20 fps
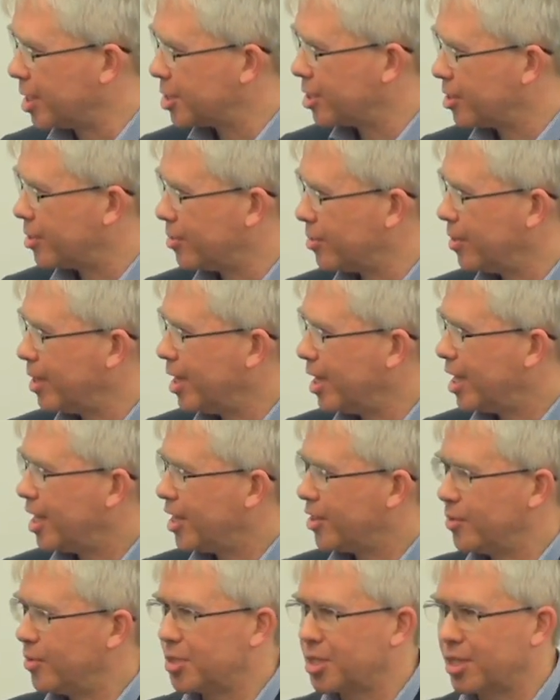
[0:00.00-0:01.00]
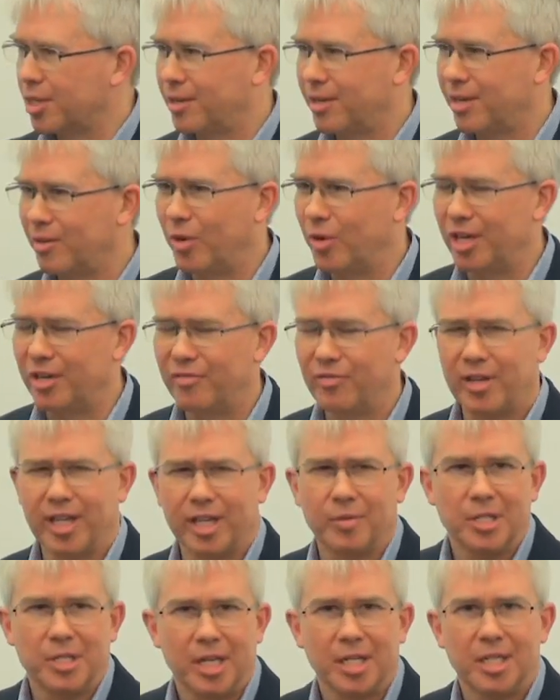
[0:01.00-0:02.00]
So it was a wonderful, I
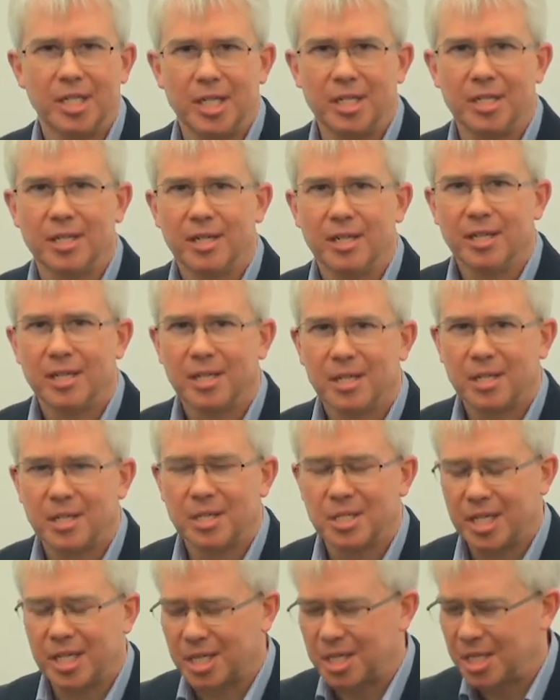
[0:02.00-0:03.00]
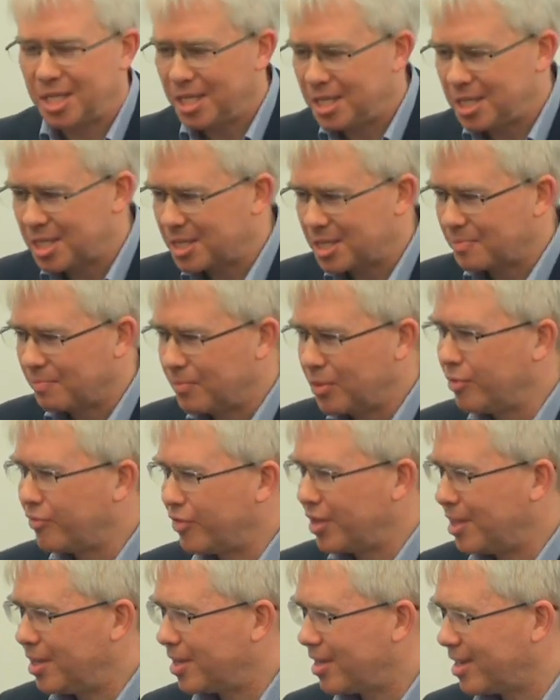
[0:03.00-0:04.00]
think it was 1960s
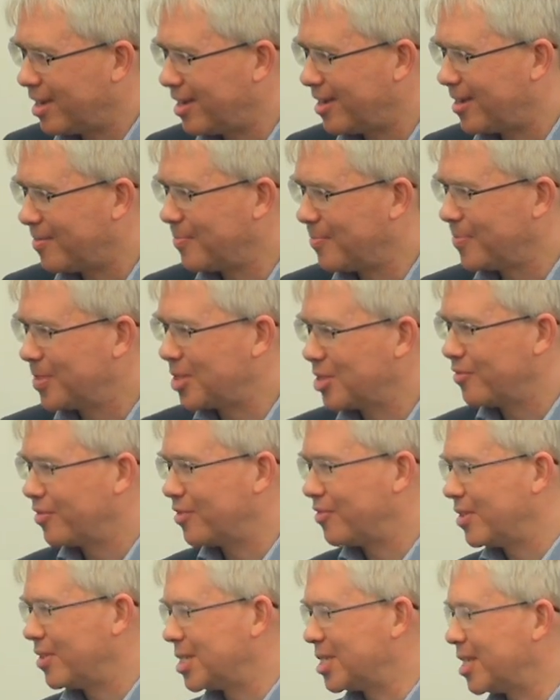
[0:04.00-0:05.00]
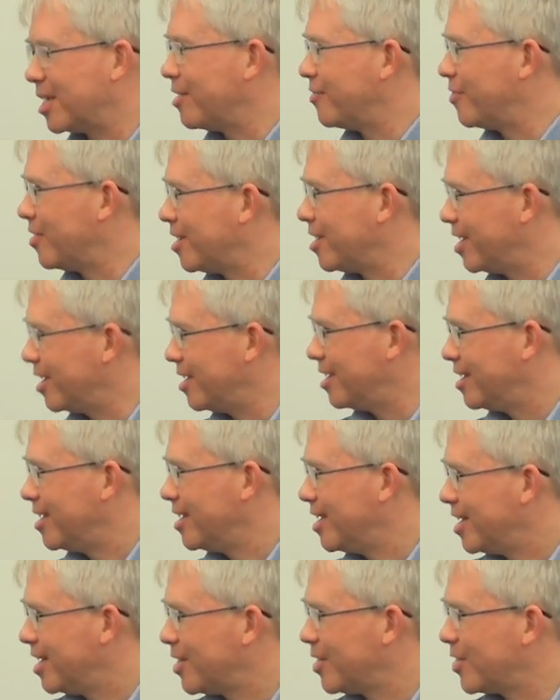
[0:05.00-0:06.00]
movie, sort of sci-fi
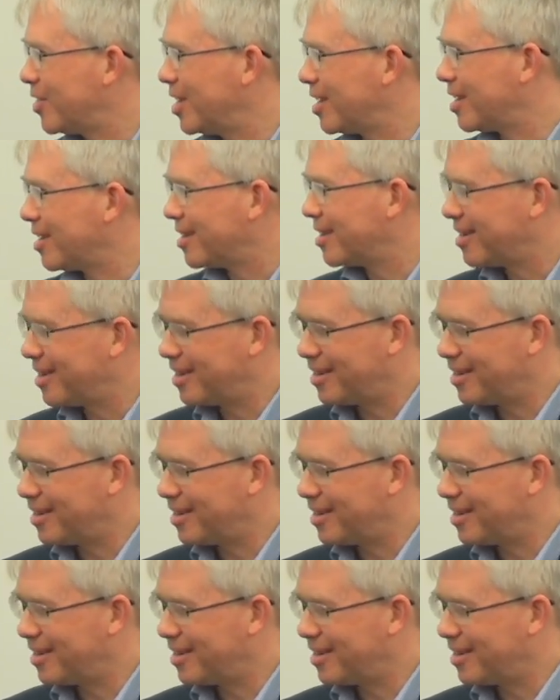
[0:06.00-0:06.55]
thing,